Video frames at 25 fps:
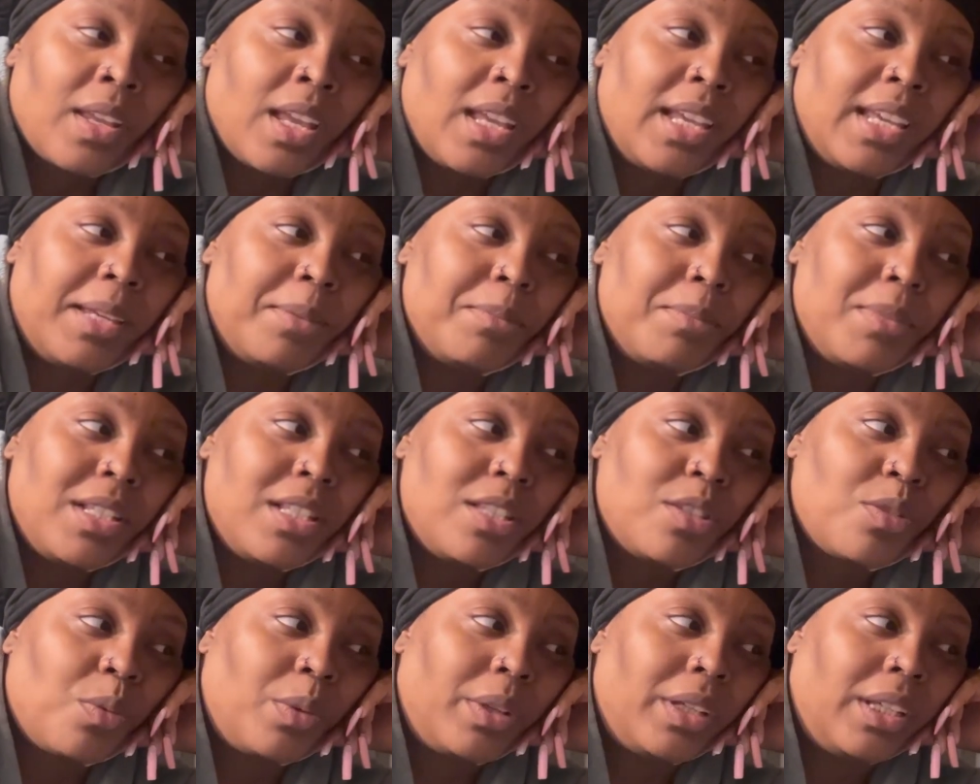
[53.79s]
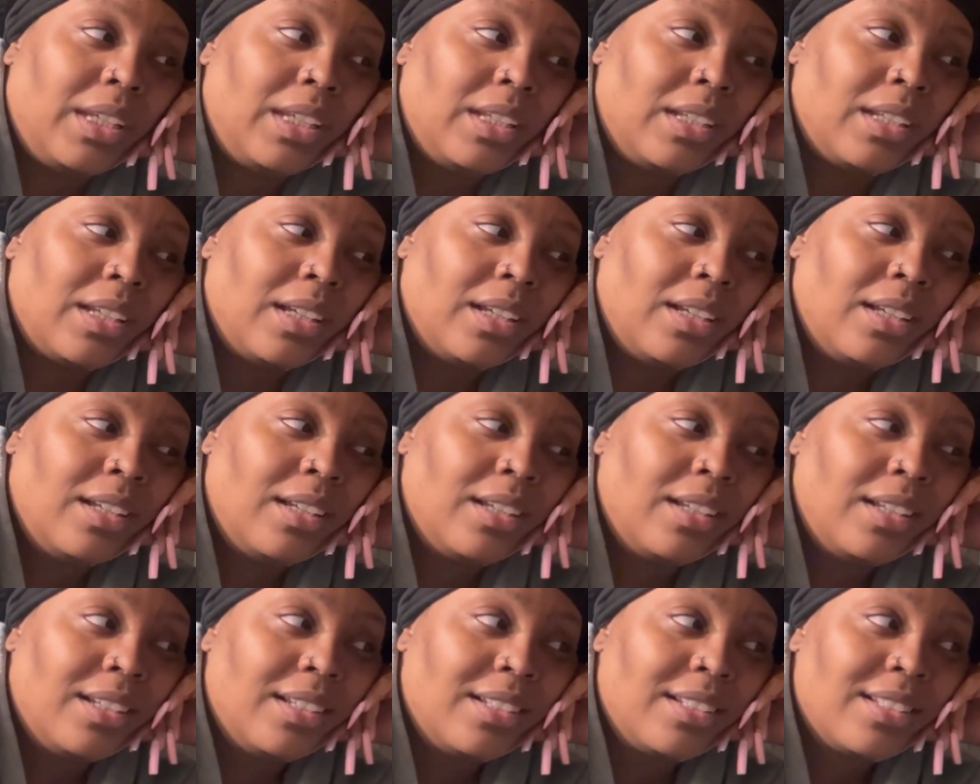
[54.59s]
in between
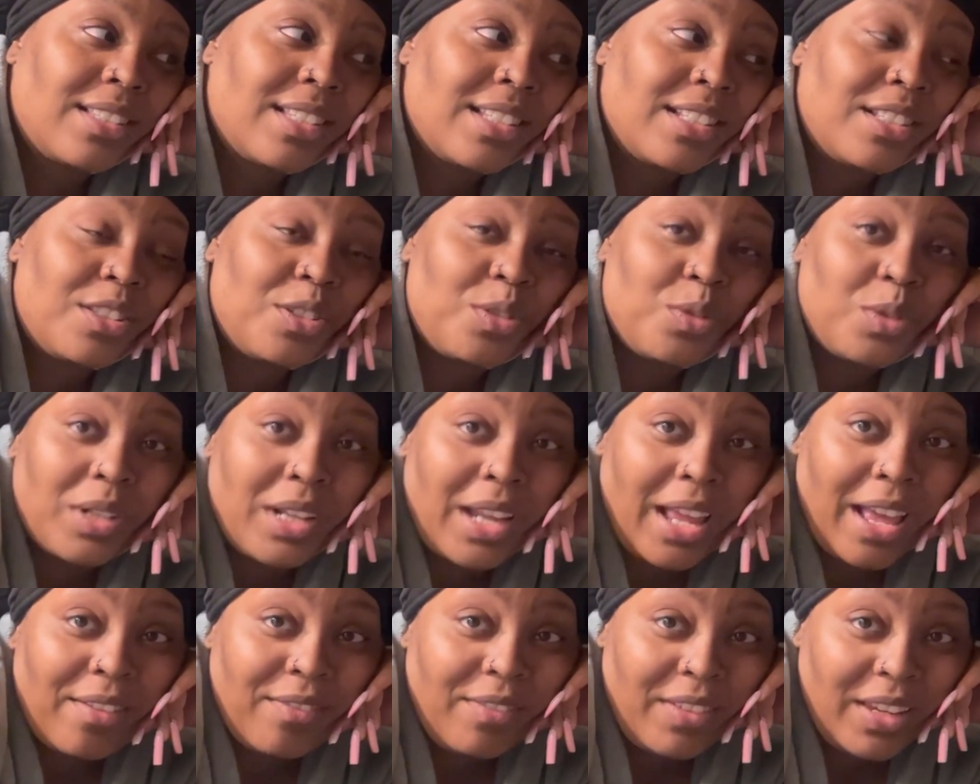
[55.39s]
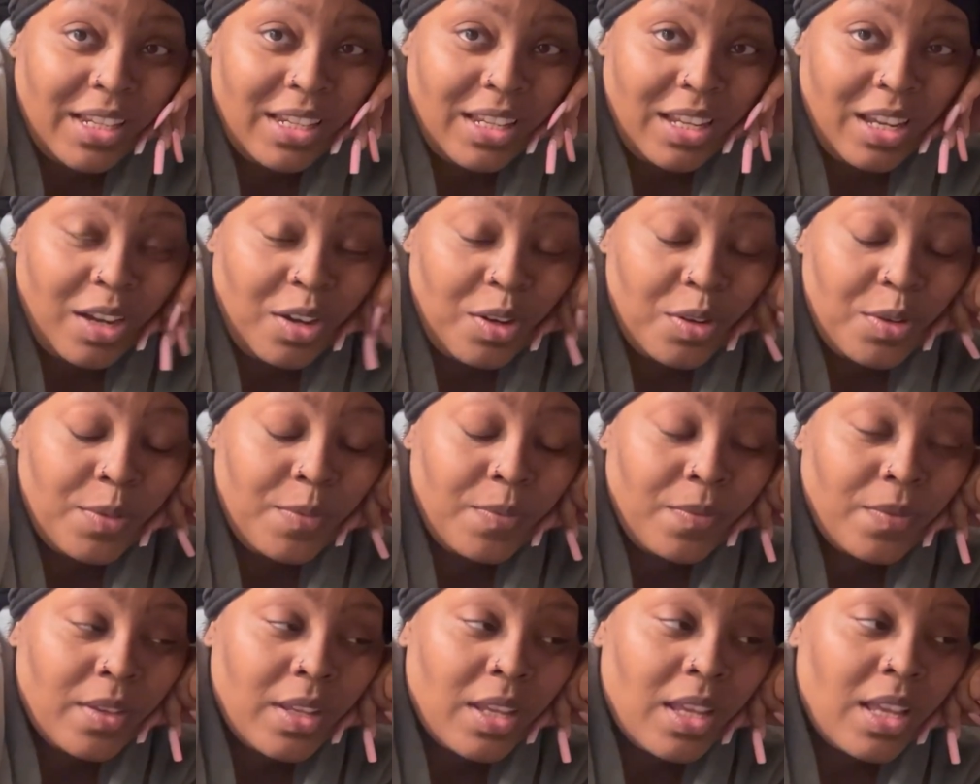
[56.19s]
since doing that video.
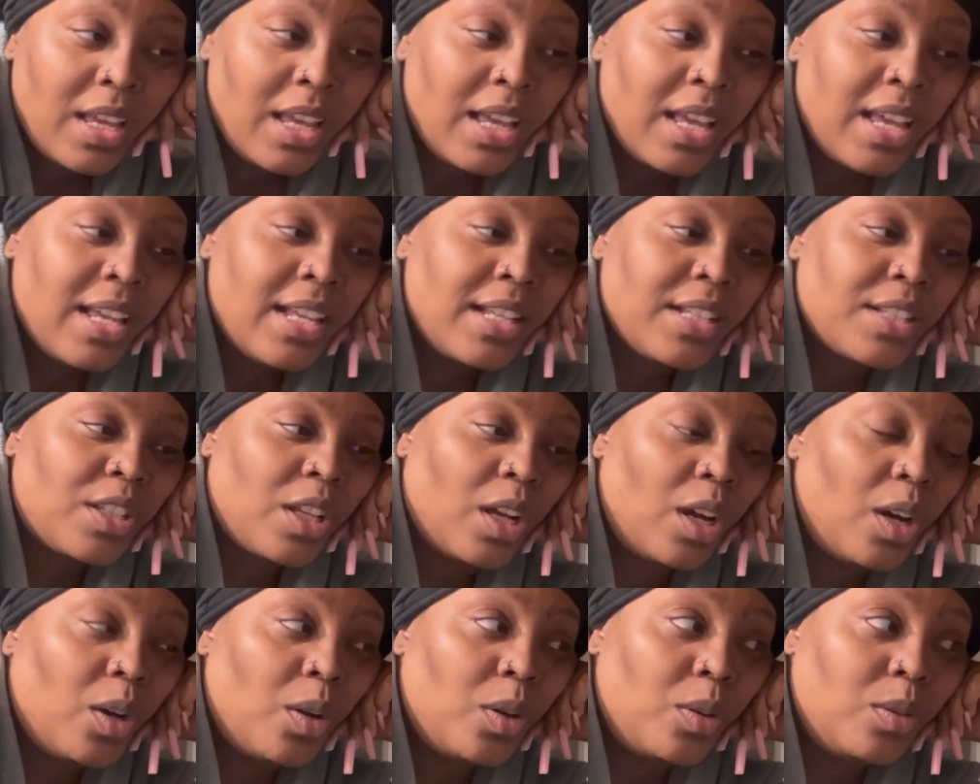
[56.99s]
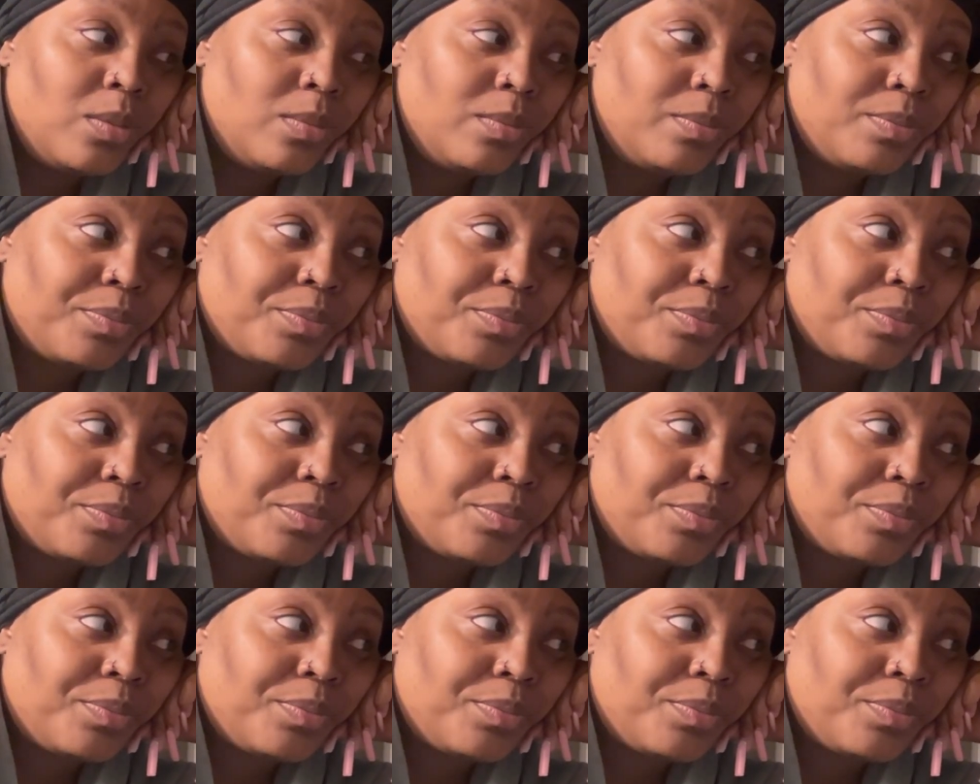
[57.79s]
So,